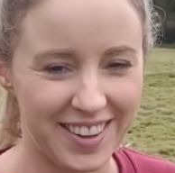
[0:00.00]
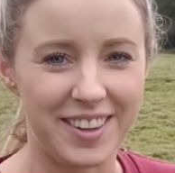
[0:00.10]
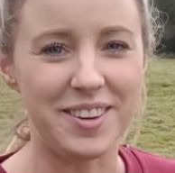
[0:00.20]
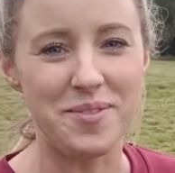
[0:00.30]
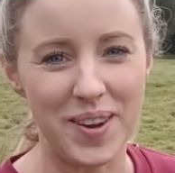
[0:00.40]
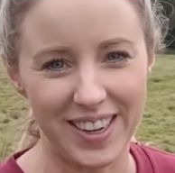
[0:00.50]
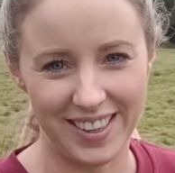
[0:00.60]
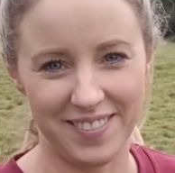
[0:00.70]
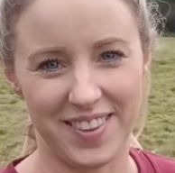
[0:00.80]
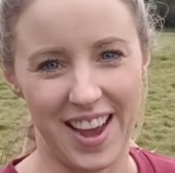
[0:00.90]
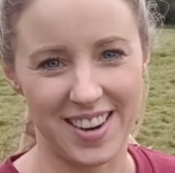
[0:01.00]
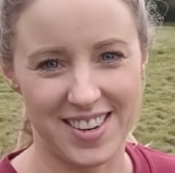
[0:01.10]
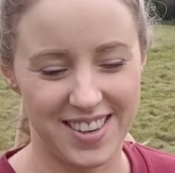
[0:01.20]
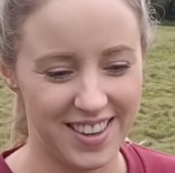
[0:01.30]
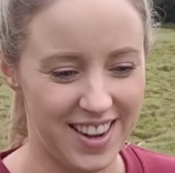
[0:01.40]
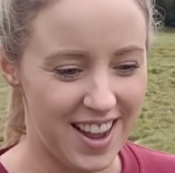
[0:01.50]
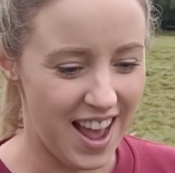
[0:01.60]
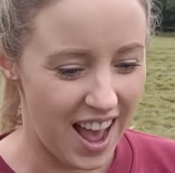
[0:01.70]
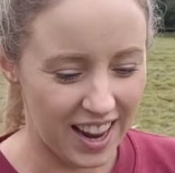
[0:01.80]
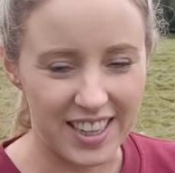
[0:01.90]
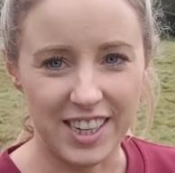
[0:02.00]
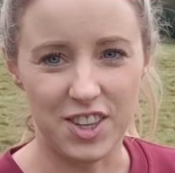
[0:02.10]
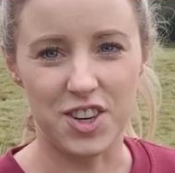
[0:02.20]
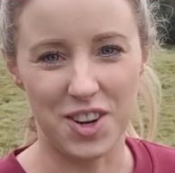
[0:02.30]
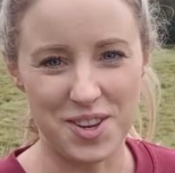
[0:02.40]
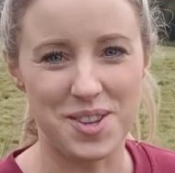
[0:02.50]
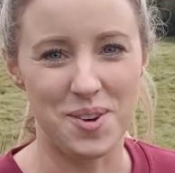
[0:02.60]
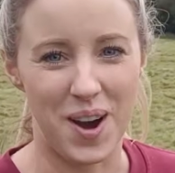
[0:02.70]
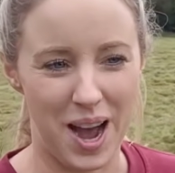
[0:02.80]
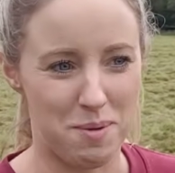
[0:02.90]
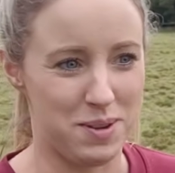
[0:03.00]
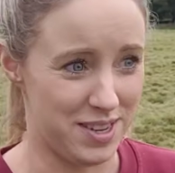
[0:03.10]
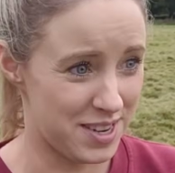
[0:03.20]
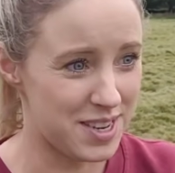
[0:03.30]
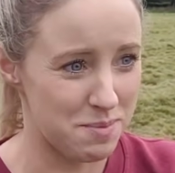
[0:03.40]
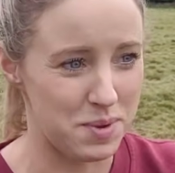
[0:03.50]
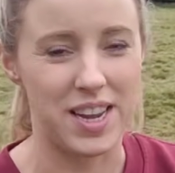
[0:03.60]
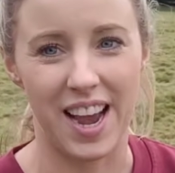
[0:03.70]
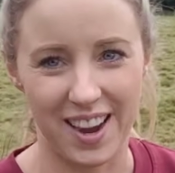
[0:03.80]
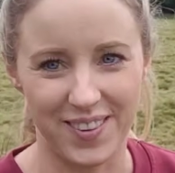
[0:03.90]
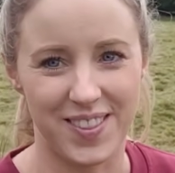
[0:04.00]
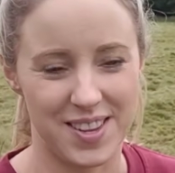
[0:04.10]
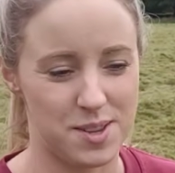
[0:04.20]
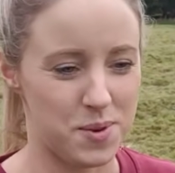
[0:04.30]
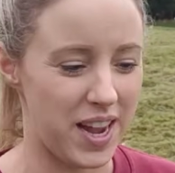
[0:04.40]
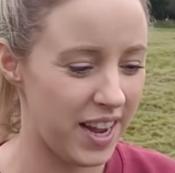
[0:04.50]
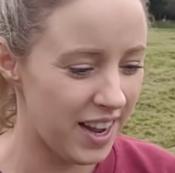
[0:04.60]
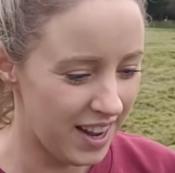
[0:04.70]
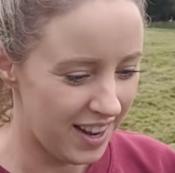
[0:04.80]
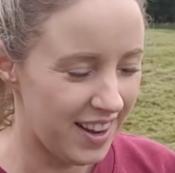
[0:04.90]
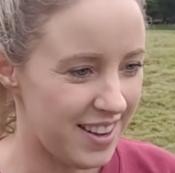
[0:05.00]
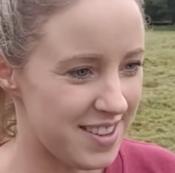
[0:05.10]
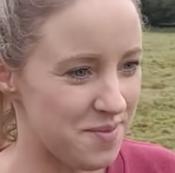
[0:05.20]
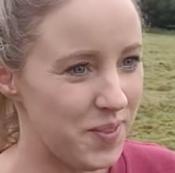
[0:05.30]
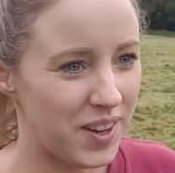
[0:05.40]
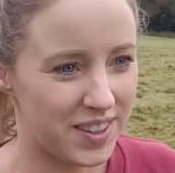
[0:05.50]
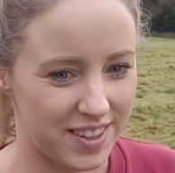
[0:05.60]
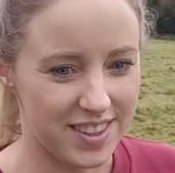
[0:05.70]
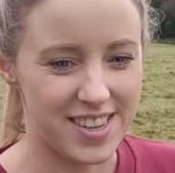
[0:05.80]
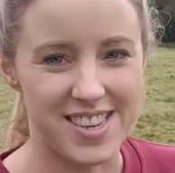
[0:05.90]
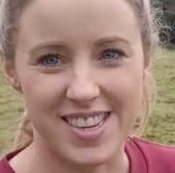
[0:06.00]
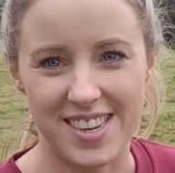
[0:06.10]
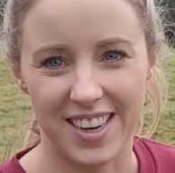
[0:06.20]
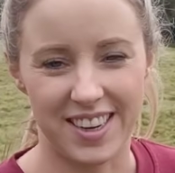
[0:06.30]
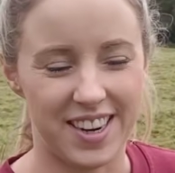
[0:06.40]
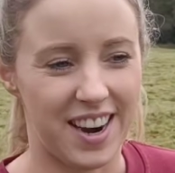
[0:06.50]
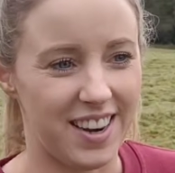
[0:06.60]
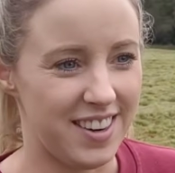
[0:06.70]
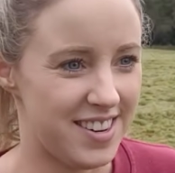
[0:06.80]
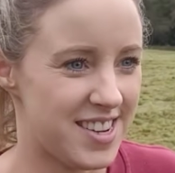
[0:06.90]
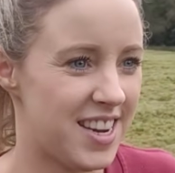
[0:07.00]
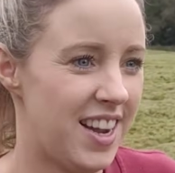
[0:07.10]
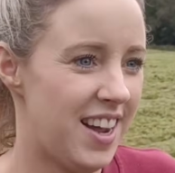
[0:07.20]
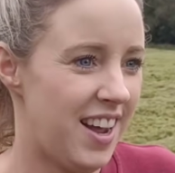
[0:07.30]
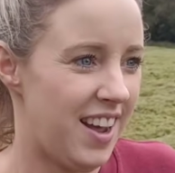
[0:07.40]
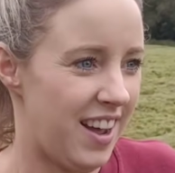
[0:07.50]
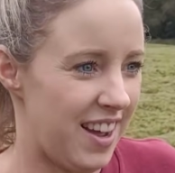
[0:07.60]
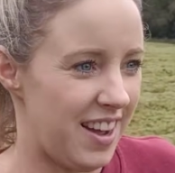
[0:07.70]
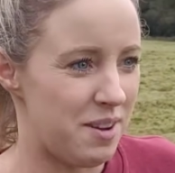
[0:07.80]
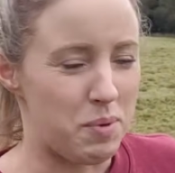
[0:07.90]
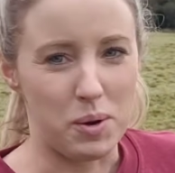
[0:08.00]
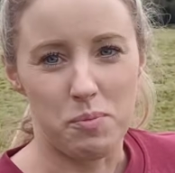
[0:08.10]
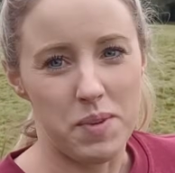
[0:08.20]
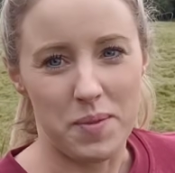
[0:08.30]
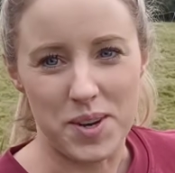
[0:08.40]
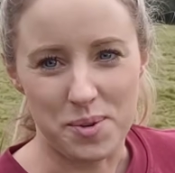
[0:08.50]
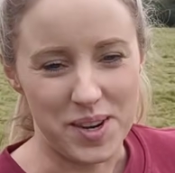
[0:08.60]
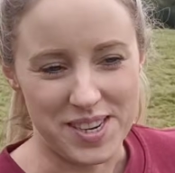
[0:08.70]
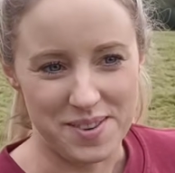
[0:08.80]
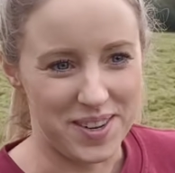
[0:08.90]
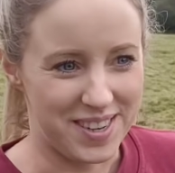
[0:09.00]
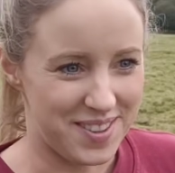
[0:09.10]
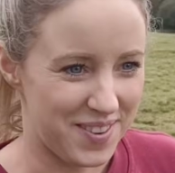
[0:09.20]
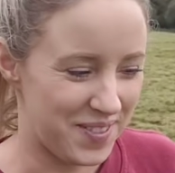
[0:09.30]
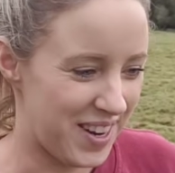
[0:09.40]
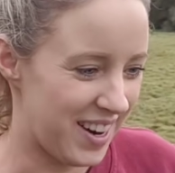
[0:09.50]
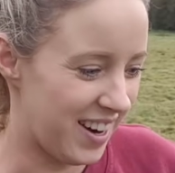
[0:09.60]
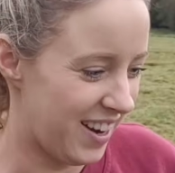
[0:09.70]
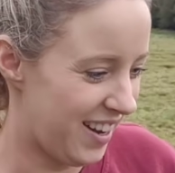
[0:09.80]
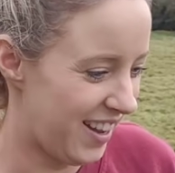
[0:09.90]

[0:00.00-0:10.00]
Can you believe that? And he just so happened to be out this way. His mother is still in Ireland, about maybe 20 minutes from here.